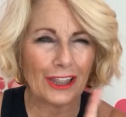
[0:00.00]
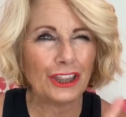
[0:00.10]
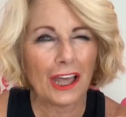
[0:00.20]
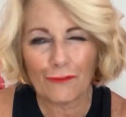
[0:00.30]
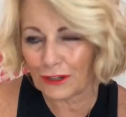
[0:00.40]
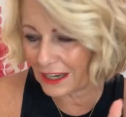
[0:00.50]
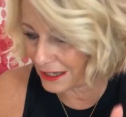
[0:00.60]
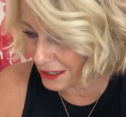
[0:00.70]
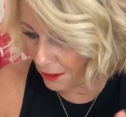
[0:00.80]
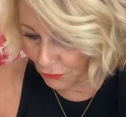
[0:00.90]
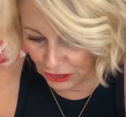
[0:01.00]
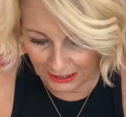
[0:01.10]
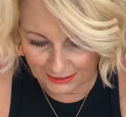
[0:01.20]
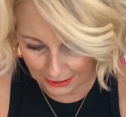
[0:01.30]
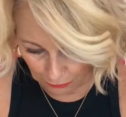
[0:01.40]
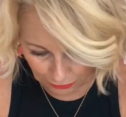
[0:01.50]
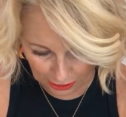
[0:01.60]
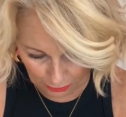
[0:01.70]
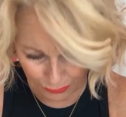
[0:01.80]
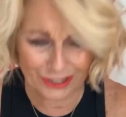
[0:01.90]
I love when I discover things I don't
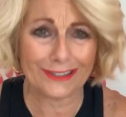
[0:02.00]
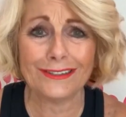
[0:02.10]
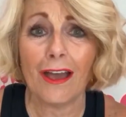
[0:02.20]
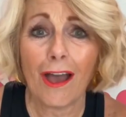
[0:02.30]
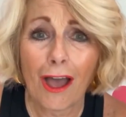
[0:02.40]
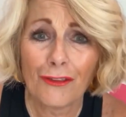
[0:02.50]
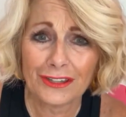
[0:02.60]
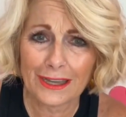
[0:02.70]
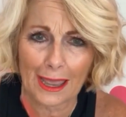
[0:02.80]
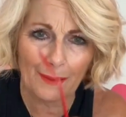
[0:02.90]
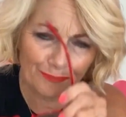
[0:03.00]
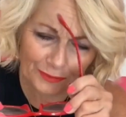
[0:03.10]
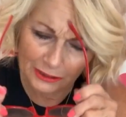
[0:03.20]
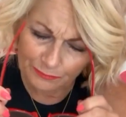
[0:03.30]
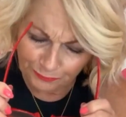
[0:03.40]
know, which is all the time.